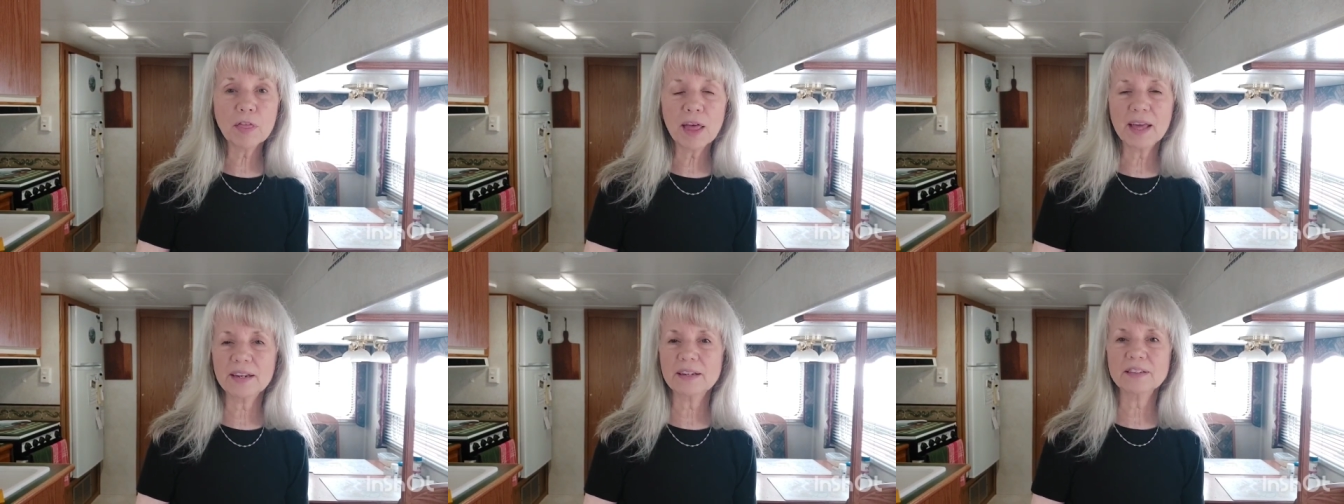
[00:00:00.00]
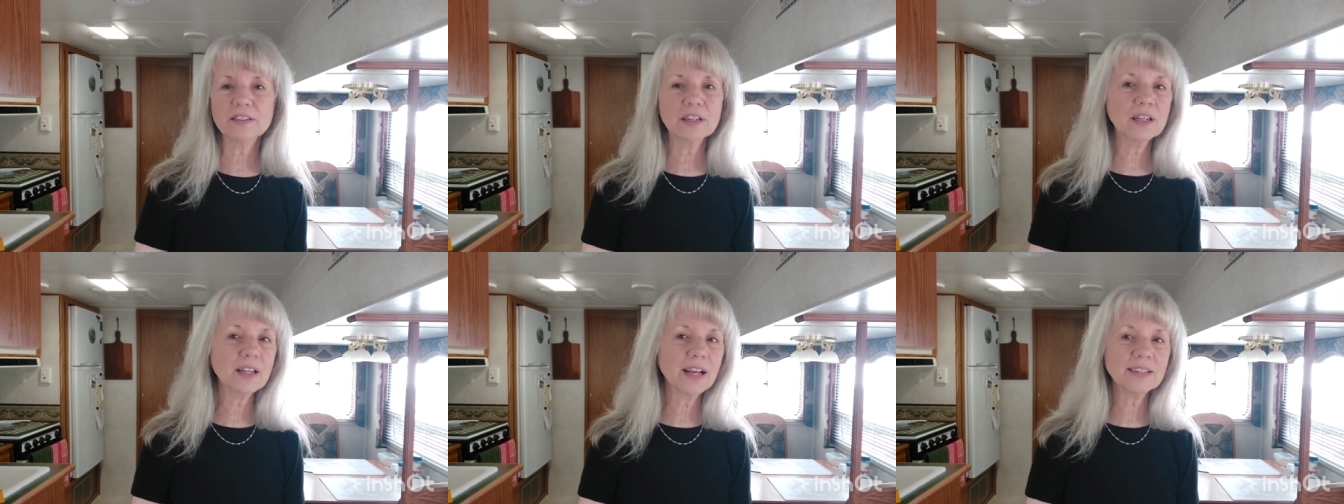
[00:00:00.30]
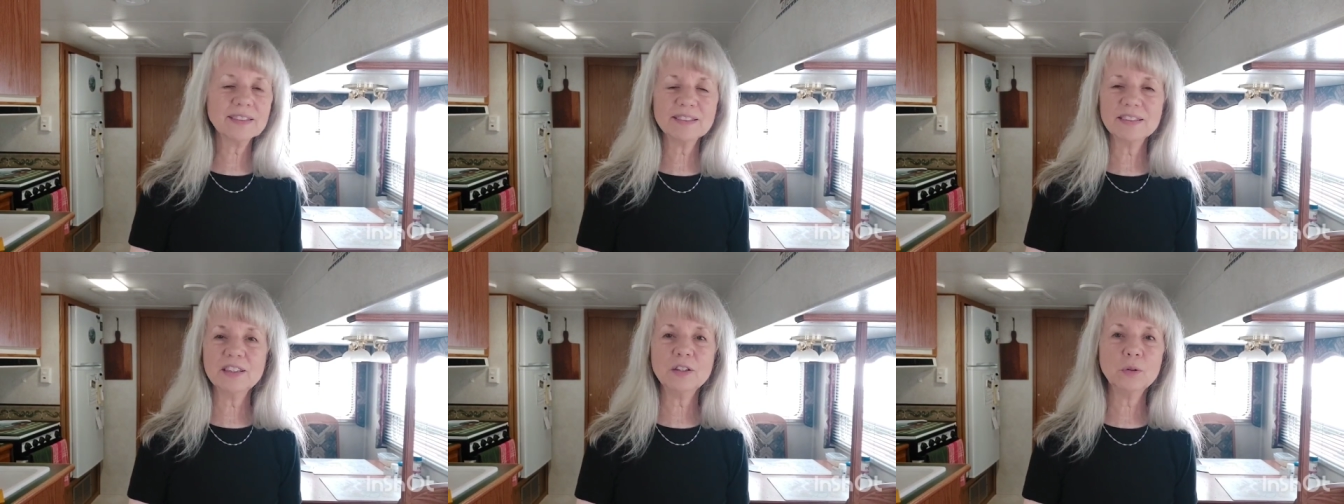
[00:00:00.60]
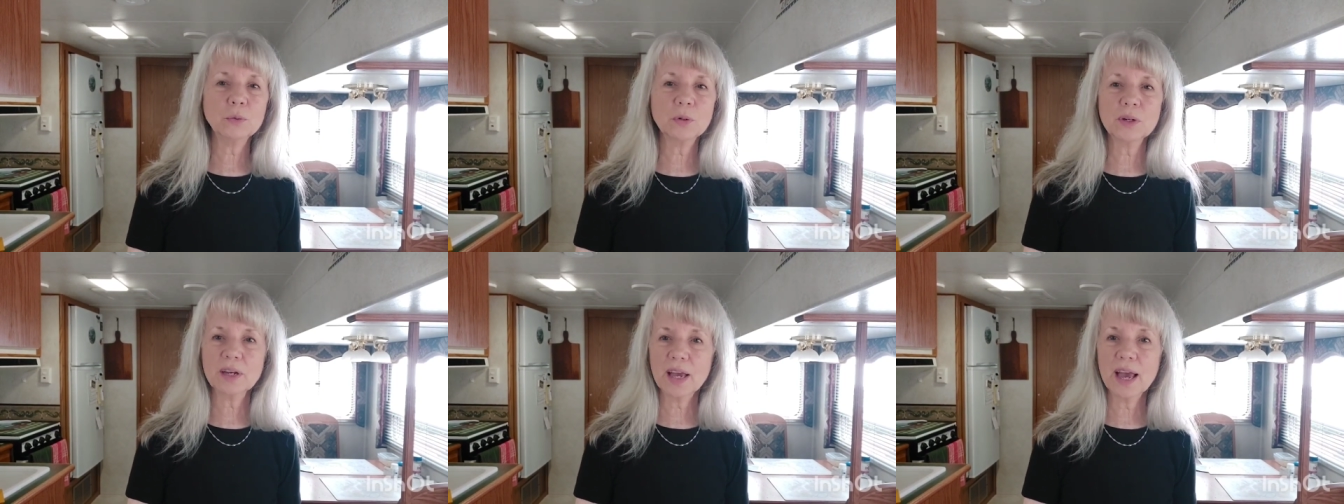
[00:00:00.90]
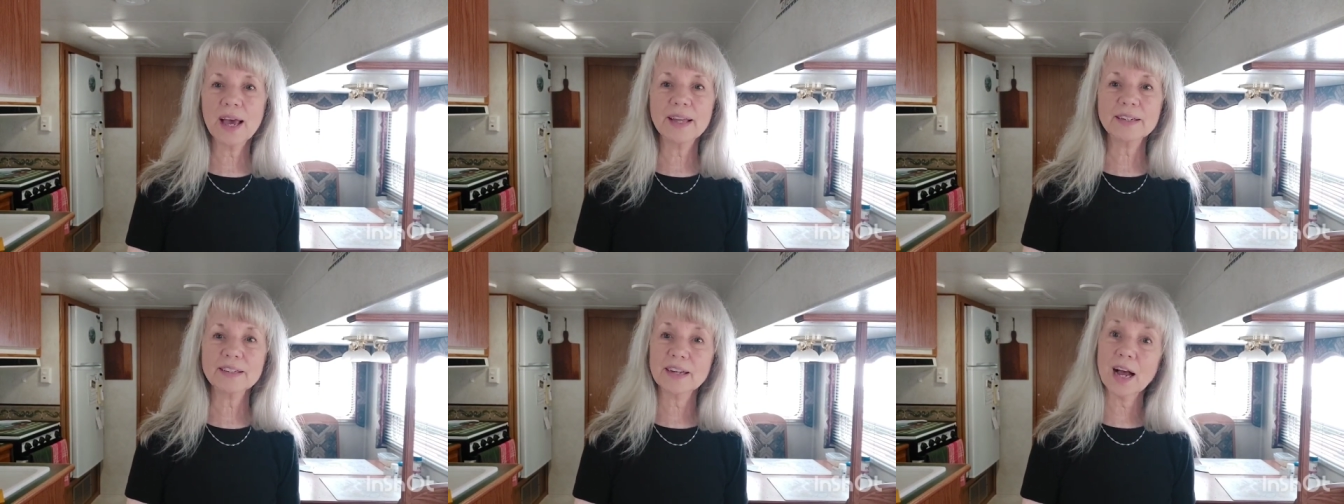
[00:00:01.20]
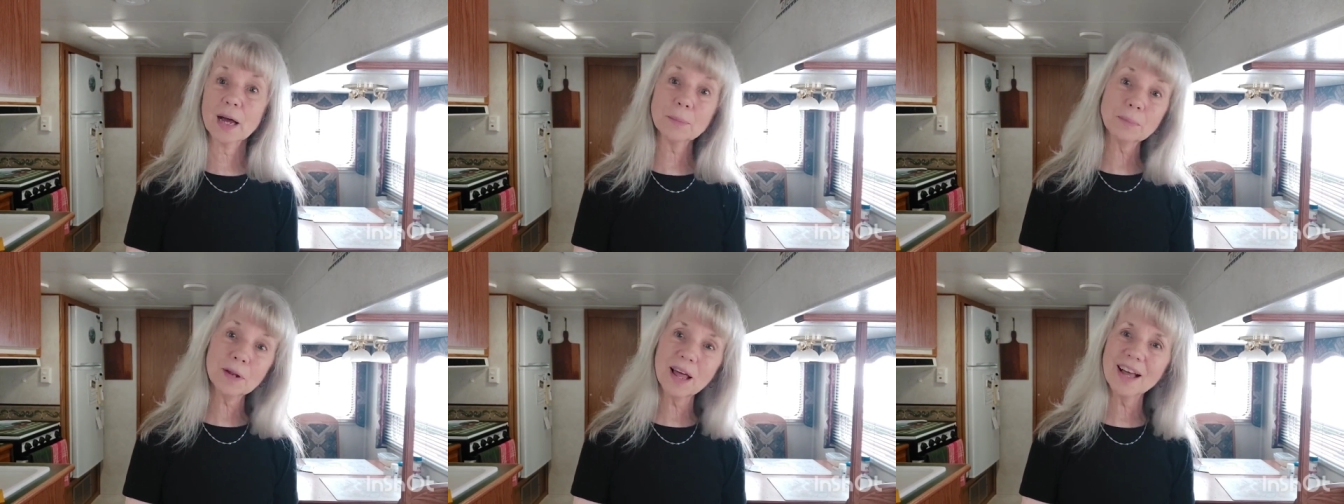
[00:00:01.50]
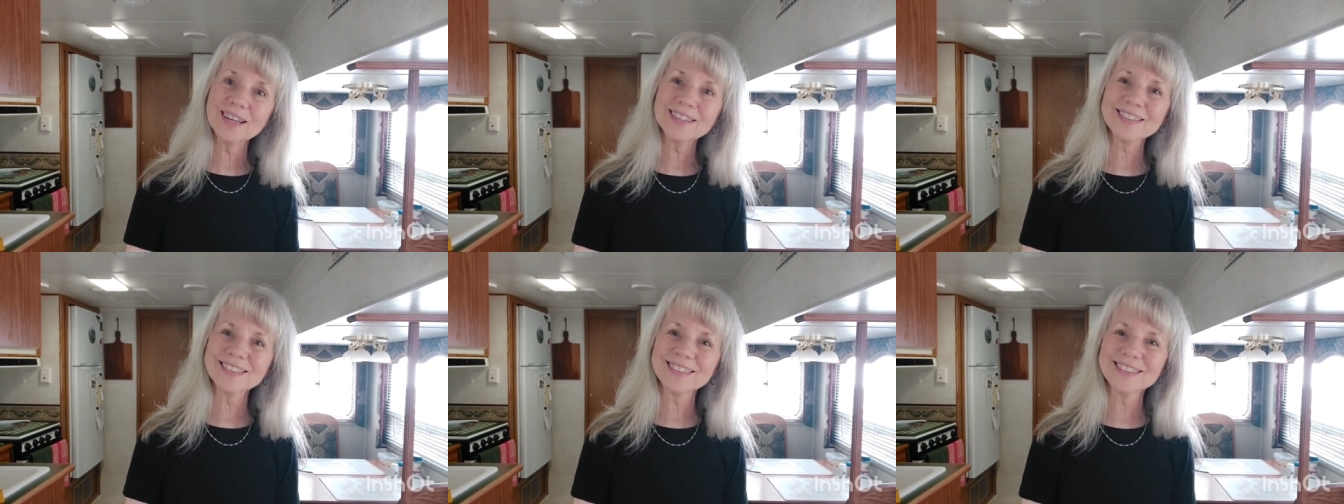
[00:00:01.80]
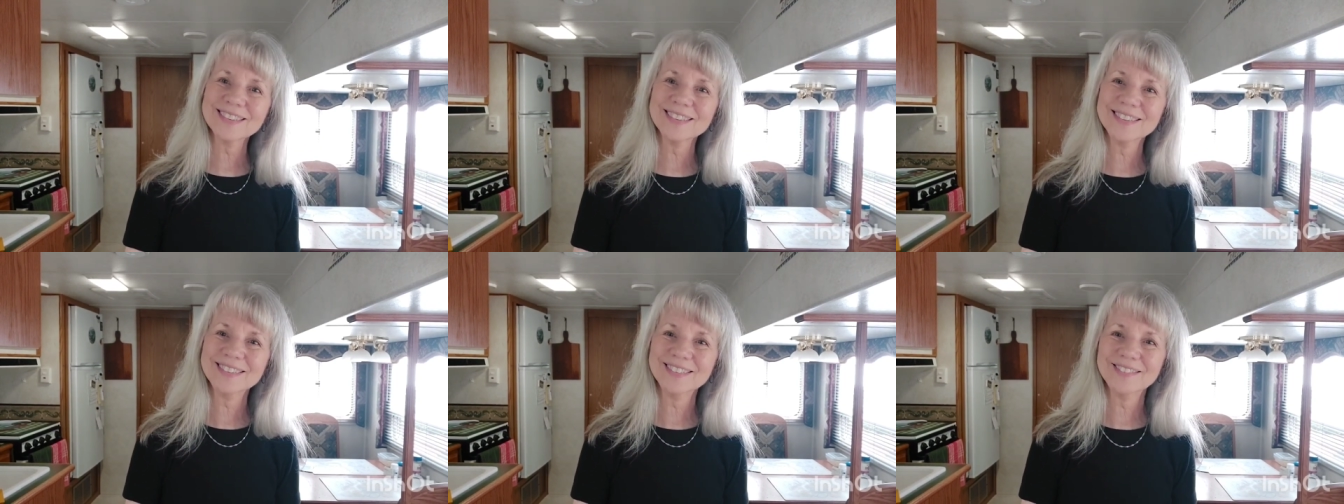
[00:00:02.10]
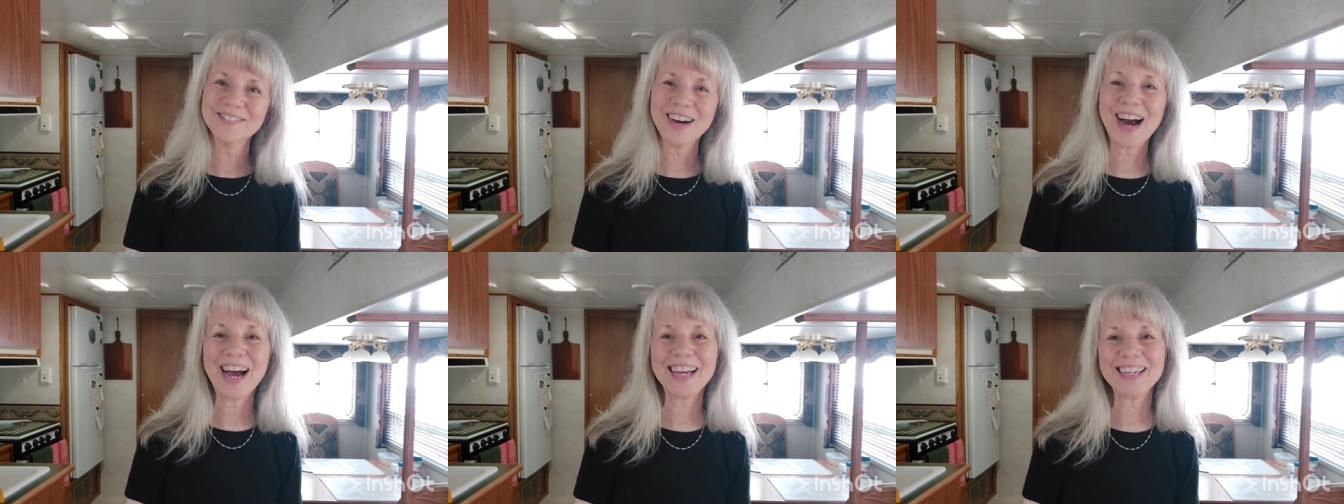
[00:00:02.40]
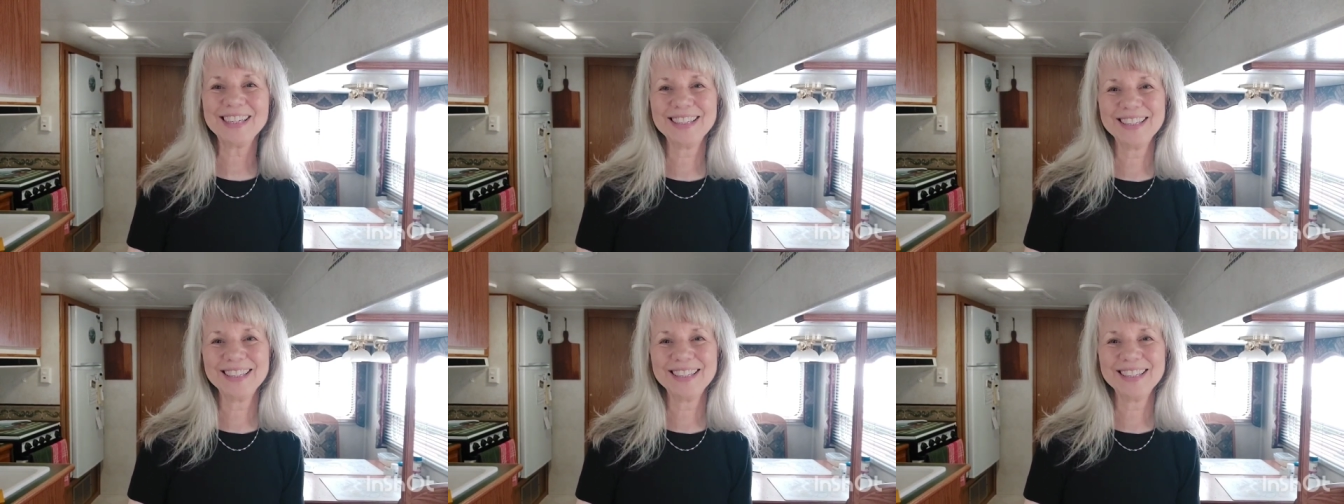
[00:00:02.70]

And until I see you again, God bless. Bye.